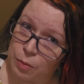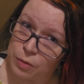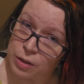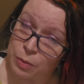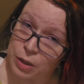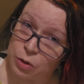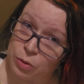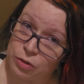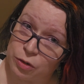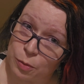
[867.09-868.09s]
Somebody who
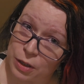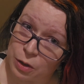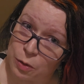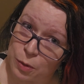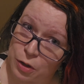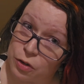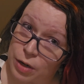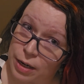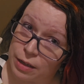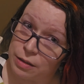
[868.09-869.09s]
was familiar with bearded
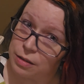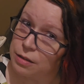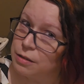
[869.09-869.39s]
dragons,